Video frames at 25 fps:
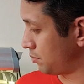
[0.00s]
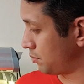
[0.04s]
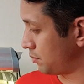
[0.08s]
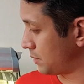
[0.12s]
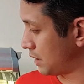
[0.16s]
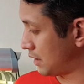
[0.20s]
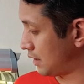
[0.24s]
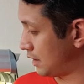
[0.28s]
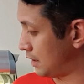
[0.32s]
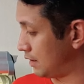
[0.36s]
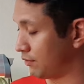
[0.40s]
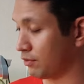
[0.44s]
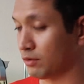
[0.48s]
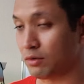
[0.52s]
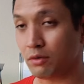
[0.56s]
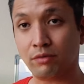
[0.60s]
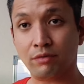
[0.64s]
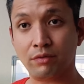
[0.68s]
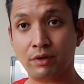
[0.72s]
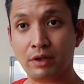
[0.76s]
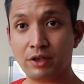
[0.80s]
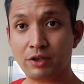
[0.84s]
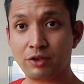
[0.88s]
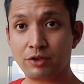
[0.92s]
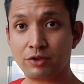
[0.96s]
the leaves don't
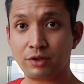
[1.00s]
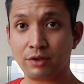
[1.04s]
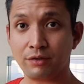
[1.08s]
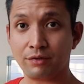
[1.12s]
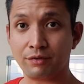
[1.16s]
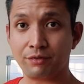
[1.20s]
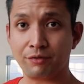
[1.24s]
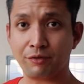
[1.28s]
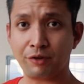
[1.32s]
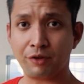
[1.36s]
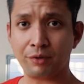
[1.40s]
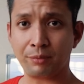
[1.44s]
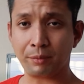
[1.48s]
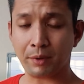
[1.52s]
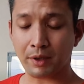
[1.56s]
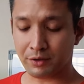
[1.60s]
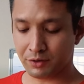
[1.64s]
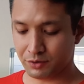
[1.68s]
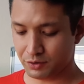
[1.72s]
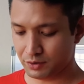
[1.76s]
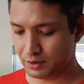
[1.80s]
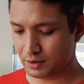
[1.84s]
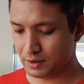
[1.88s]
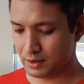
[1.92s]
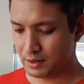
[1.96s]
really shift very
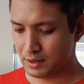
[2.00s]
much.